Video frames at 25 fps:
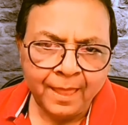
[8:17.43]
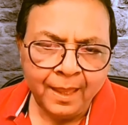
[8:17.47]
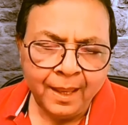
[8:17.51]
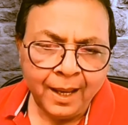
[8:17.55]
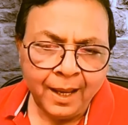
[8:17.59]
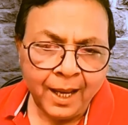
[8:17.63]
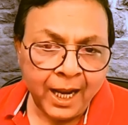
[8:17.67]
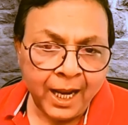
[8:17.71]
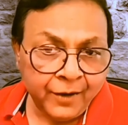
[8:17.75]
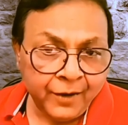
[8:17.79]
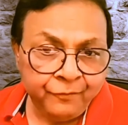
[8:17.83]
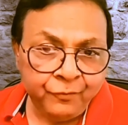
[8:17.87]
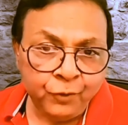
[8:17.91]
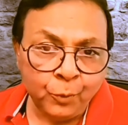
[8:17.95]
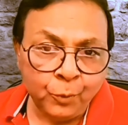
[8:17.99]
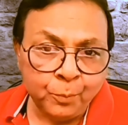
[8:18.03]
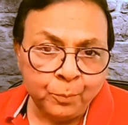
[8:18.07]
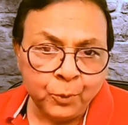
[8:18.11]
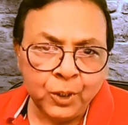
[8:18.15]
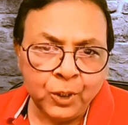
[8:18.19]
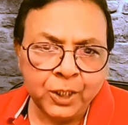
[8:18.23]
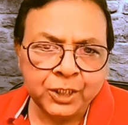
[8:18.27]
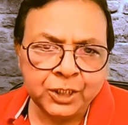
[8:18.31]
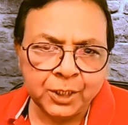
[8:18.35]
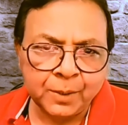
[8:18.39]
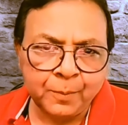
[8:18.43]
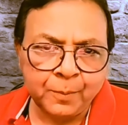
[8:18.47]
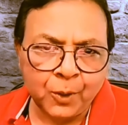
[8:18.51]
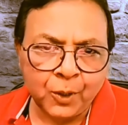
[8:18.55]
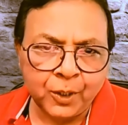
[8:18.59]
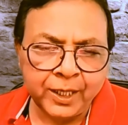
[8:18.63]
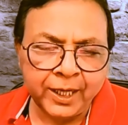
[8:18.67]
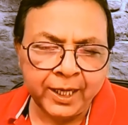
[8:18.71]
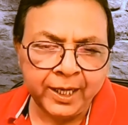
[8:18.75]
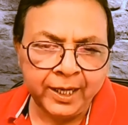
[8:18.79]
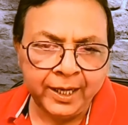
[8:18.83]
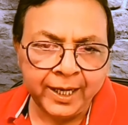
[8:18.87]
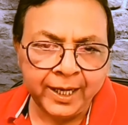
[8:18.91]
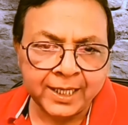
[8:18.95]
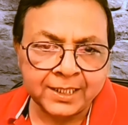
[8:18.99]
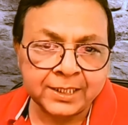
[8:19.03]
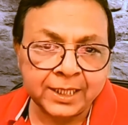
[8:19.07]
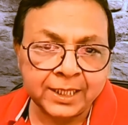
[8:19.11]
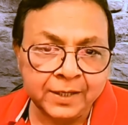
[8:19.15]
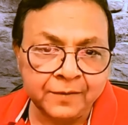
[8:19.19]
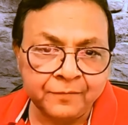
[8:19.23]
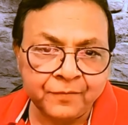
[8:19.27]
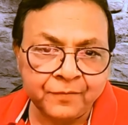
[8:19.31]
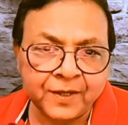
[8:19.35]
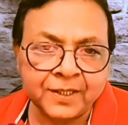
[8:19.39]
and if you're bullish about India's
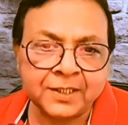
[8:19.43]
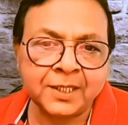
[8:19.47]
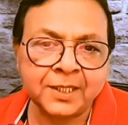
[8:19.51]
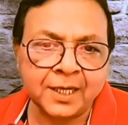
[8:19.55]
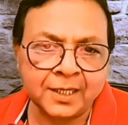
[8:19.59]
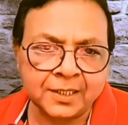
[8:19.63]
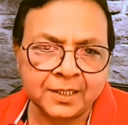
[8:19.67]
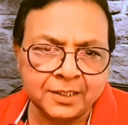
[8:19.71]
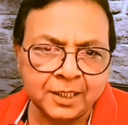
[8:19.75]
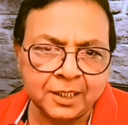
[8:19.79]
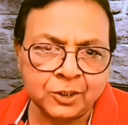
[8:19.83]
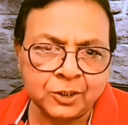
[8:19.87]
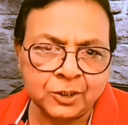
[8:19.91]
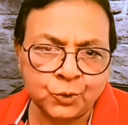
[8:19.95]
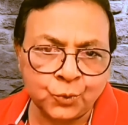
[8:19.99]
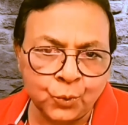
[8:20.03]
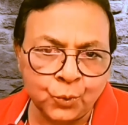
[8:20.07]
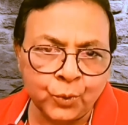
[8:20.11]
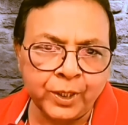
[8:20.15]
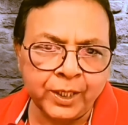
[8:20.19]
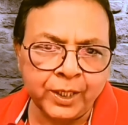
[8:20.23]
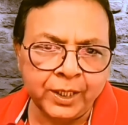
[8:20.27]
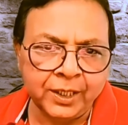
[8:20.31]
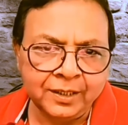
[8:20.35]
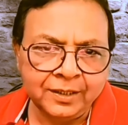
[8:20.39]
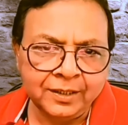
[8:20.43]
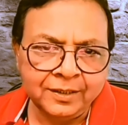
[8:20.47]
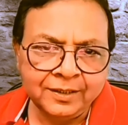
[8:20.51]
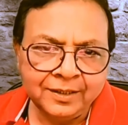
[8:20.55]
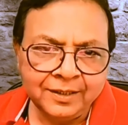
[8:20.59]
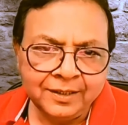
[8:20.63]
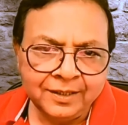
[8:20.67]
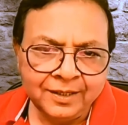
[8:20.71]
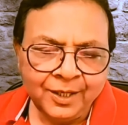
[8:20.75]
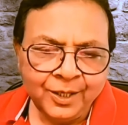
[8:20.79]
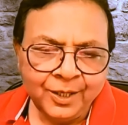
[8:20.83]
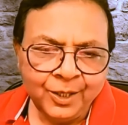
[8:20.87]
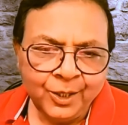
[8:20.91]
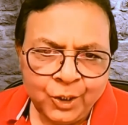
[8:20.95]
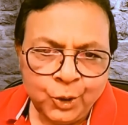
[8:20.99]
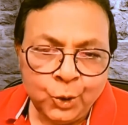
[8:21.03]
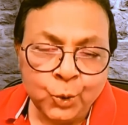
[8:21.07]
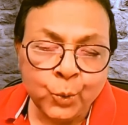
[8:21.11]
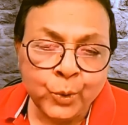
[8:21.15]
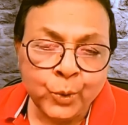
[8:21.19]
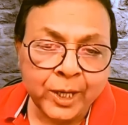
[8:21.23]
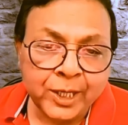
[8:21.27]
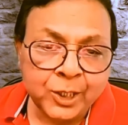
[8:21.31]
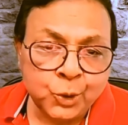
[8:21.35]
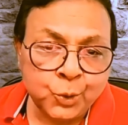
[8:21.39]
infrastructure story, you
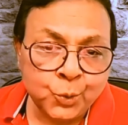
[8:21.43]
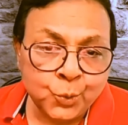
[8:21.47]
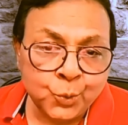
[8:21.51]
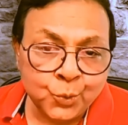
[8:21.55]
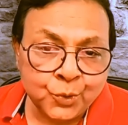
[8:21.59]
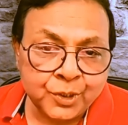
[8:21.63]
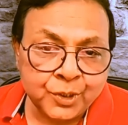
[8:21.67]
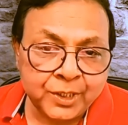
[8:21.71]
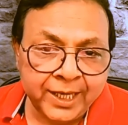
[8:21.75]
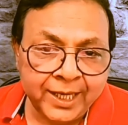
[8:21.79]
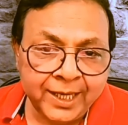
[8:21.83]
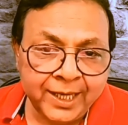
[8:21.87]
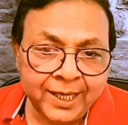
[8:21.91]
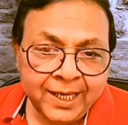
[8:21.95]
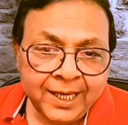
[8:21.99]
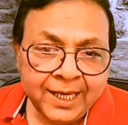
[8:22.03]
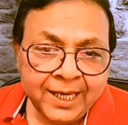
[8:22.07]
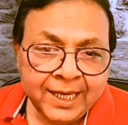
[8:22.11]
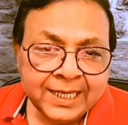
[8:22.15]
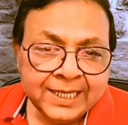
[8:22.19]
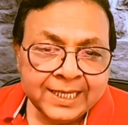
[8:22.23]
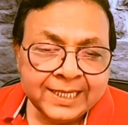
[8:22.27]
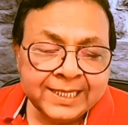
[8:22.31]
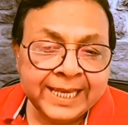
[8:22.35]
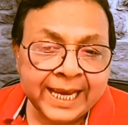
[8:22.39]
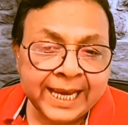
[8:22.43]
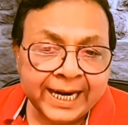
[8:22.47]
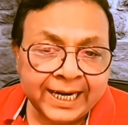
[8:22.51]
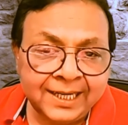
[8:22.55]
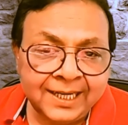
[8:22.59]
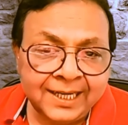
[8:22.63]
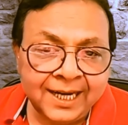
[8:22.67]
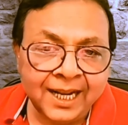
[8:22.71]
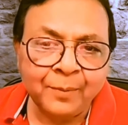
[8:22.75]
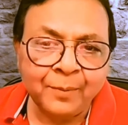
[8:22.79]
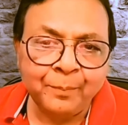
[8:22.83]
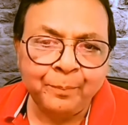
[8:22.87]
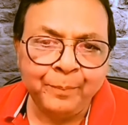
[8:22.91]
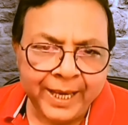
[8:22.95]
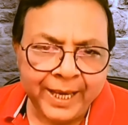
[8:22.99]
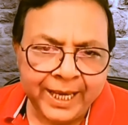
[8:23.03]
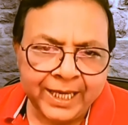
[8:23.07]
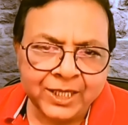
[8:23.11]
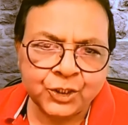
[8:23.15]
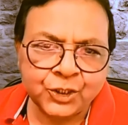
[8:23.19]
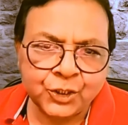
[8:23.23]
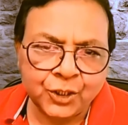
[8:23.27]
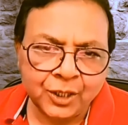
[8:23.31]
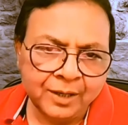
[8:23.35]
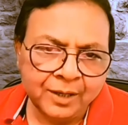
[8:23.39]
can choose the
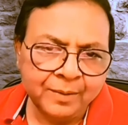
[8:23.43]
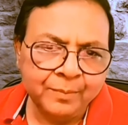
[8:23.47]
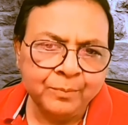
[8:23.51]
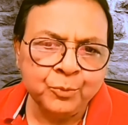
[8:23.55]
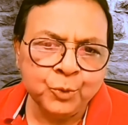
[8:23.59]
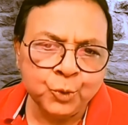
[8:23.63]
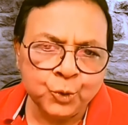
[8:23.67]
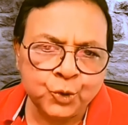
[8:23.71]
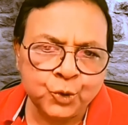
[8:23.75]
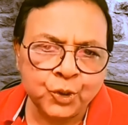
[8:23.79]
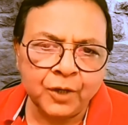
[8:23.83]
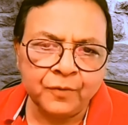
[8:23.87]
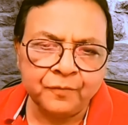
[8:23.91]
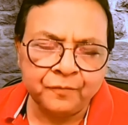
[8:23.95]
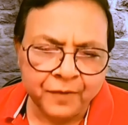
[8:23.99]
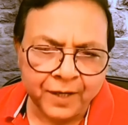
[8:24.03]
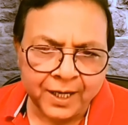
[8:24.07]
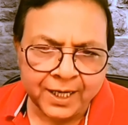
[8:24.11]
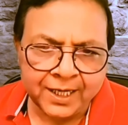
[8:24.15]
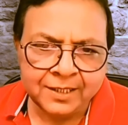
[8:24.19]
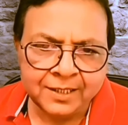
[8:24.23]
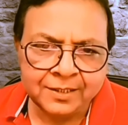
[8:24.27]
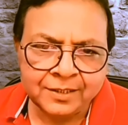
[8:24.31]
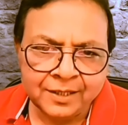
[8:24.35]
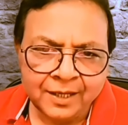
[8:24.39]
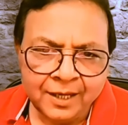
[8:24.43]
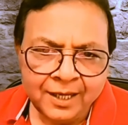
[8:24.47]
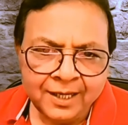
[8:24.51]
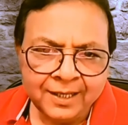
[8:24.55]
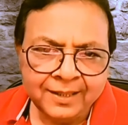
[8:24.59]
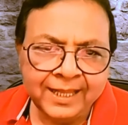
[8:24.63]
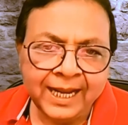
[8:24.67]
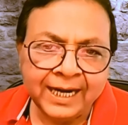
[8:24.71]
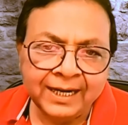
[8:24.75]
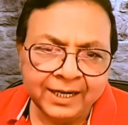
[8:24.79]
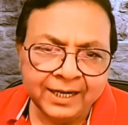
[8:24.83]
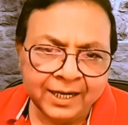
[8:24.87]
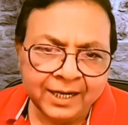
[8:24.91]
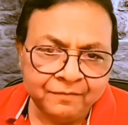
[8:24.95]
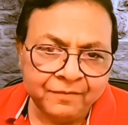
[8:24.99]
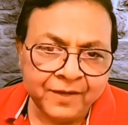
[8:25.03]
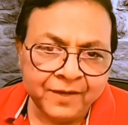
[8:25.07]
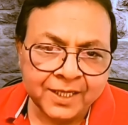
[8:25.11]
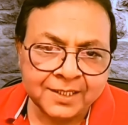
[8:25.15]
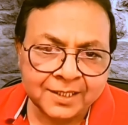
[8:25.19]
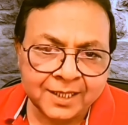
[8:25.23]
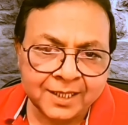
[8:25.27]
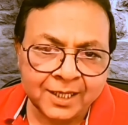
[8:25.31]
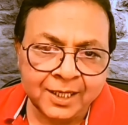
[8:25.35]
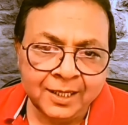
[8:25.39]
sector-based mutual funds that
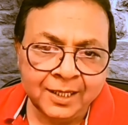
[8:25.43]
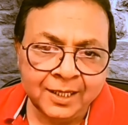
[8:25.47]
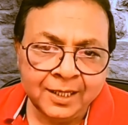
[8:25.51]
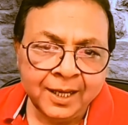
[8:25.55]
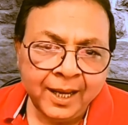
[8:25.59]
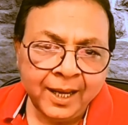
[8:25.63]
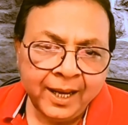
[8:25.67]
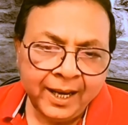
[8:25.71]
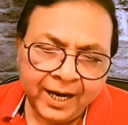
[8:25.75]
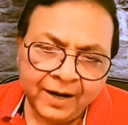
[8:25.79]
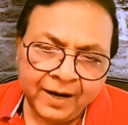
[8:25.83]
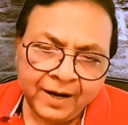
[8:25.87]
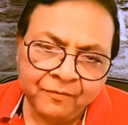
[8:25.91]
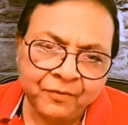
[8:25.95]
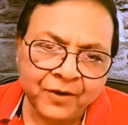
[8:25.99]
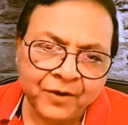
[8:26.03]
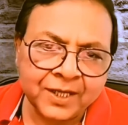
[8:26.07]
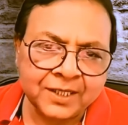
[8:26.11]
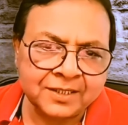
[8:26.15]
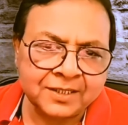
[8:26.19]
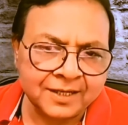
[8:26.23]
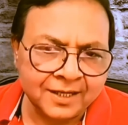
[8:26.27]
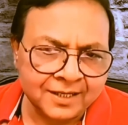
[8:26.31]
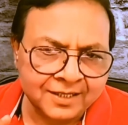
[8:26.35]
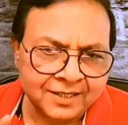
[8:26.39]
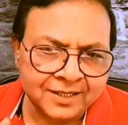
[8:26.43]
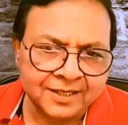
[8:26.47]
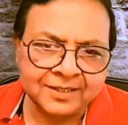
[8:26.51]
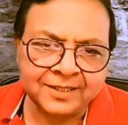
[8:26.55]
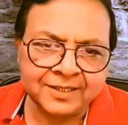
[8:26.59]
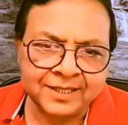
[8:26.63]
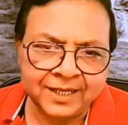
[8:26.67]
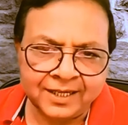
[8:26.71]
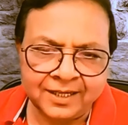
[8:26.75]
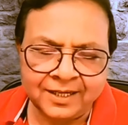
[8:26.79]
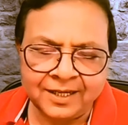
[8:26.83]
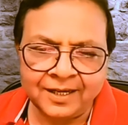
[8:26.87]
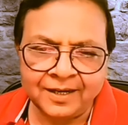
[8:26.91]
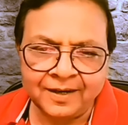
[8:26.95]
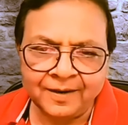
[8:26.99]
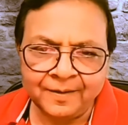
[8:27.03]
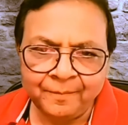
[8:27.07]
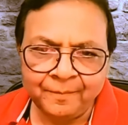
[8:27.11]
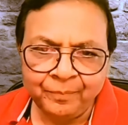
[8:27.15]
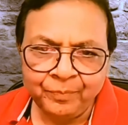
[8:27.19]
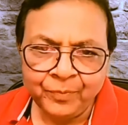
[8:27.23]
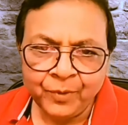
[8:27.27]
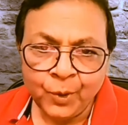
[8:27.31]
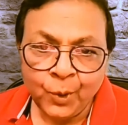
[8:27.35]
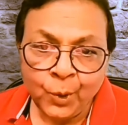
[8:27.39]
invest in infrastructure sector
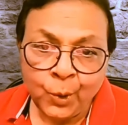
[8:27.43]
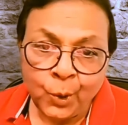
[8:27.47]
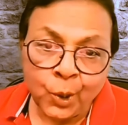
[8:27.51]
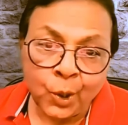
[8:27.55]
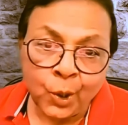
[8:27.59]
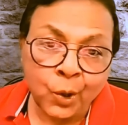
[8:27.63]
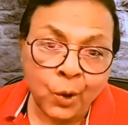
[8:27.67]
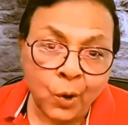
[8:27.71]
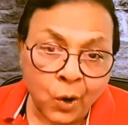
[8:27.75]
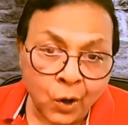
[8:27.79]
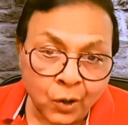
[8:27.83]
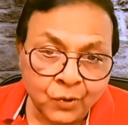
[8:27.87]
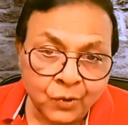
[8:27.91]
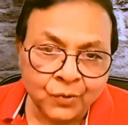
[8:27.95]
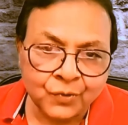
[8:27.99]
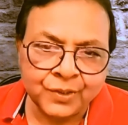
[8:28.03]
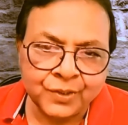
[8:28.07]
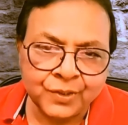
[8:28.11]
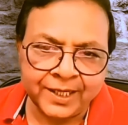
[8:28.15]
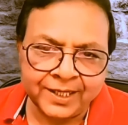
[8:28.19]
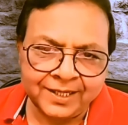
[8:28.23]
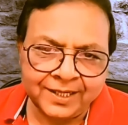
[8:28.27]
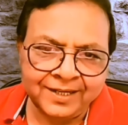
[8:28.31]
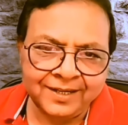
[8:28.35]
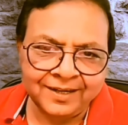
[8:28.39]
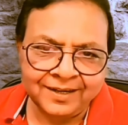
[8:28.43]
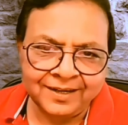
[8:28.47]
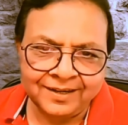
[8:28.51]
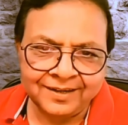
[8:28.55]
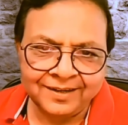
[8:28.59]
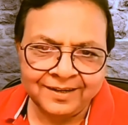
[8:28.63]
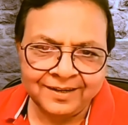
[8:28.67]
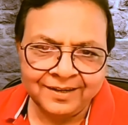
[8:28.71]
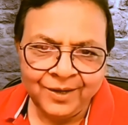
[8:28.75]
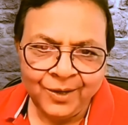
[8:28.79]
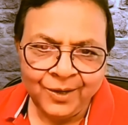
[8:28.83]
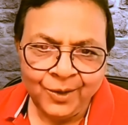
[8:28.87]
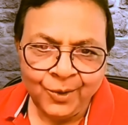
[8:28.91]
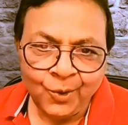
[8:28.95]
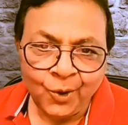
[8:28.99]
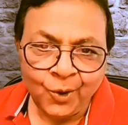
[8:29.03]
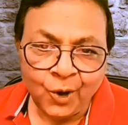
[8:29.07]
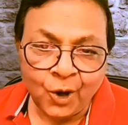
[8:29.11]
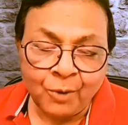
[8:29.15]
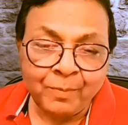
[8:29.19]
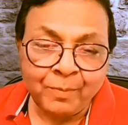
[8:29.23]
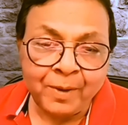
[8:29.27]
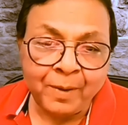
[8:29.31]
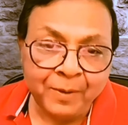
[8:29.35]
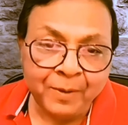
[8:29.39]
or auto sector
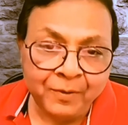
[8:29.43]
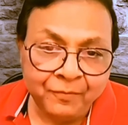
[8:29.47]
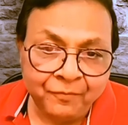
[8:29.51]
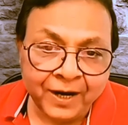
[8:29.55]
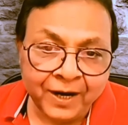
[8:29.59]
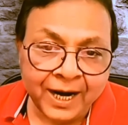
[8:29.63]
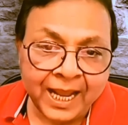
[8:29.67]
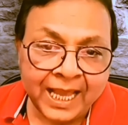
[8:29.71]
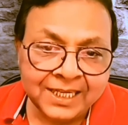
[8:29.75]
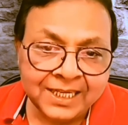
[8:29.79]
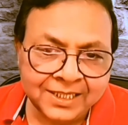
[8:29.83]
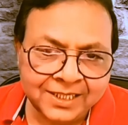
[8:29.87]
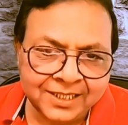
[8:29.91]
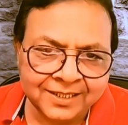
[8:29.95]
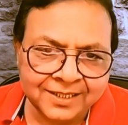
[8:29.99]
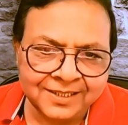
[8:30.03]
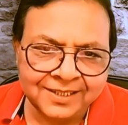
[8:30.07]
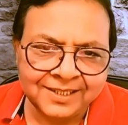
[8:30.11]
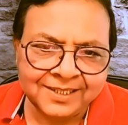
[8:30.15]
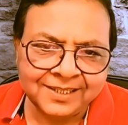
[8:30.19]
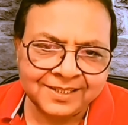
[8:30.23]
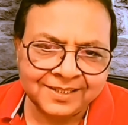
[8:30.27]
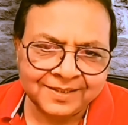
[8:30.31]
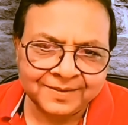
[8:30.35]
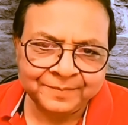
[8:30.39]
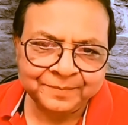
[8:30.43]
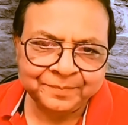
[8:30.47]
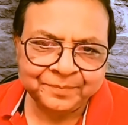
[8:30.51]
or maybe financials.